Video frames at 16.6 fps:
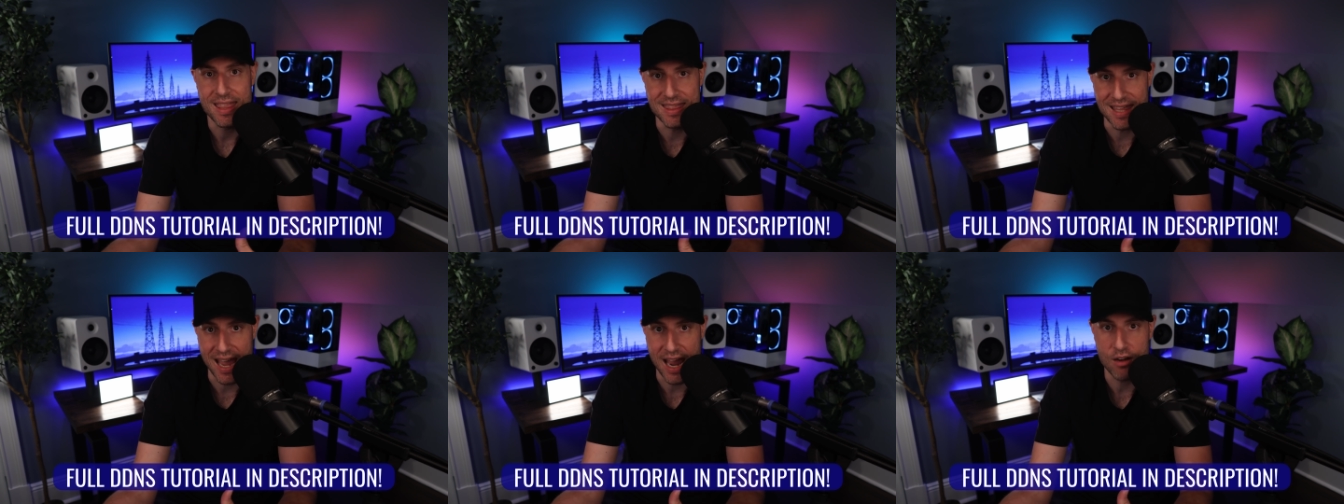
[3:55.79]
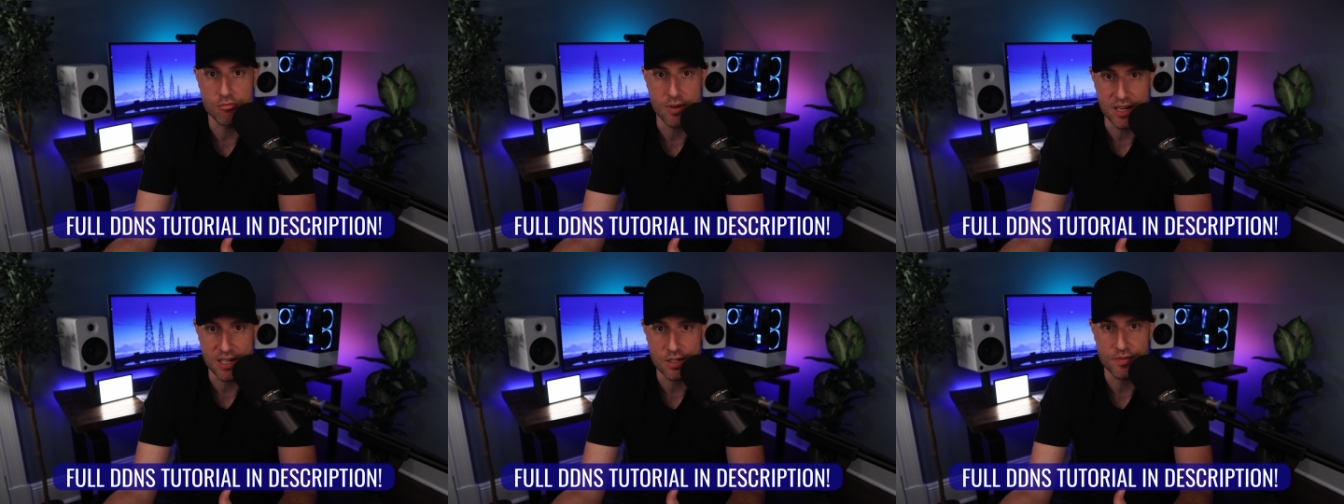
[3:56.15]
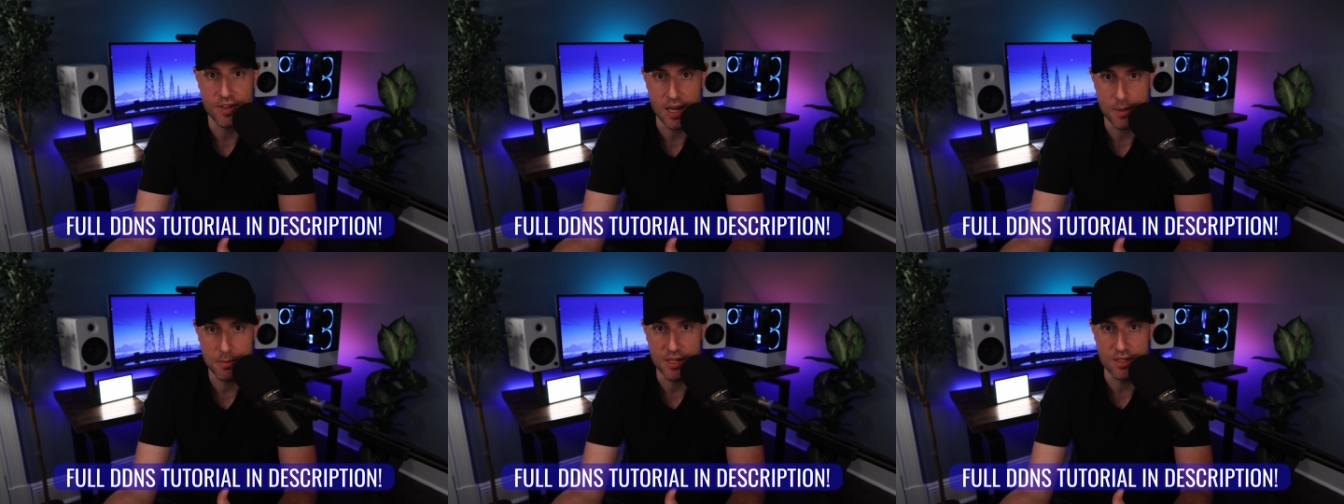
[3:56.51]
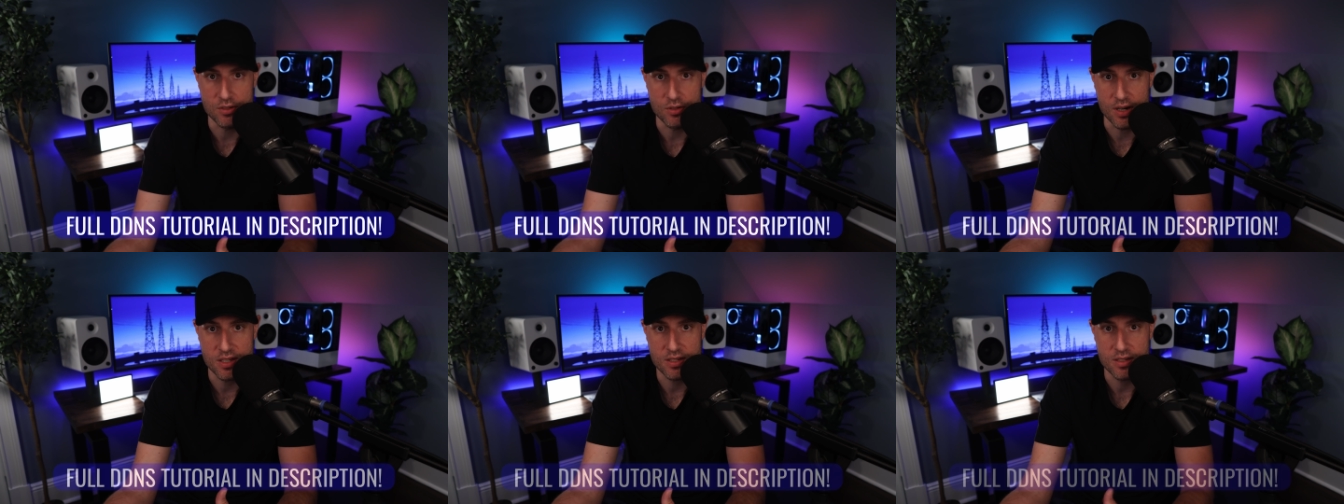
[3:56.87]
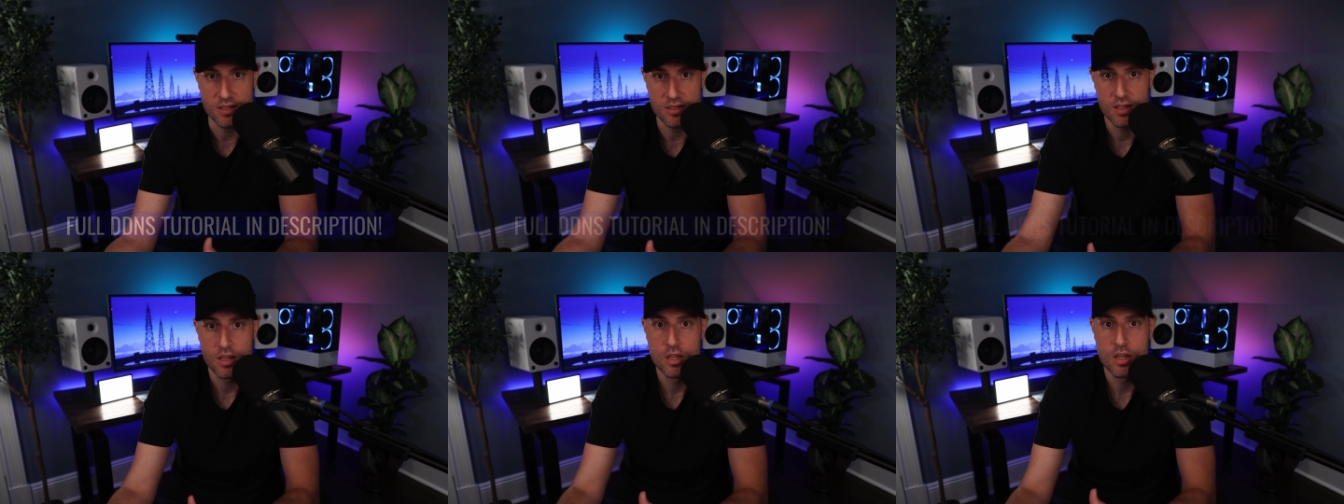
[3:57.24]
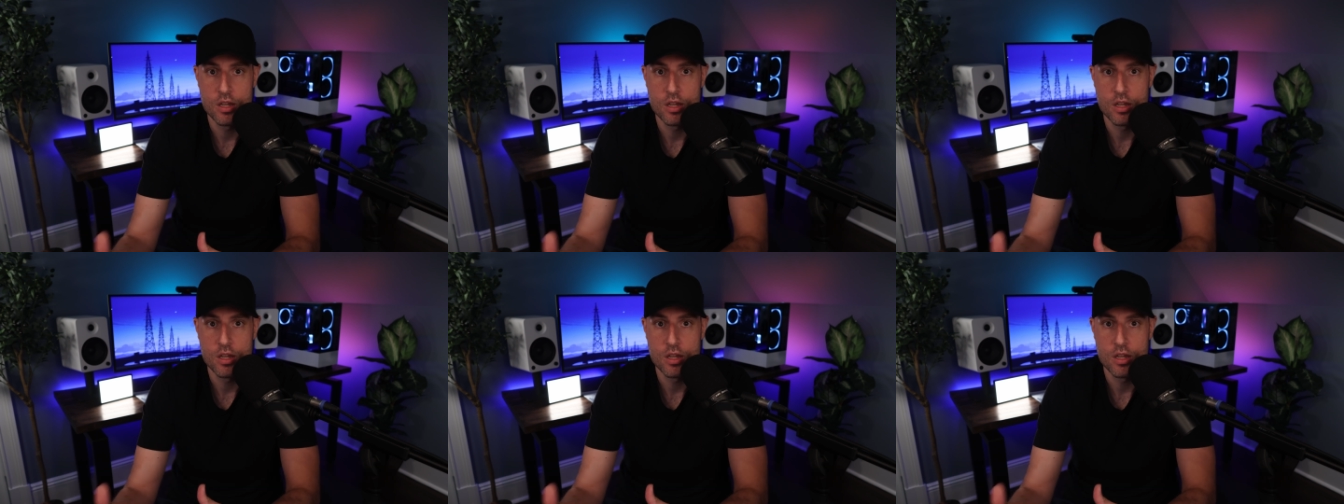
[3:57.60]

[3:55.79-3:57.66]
that range of IP addresses.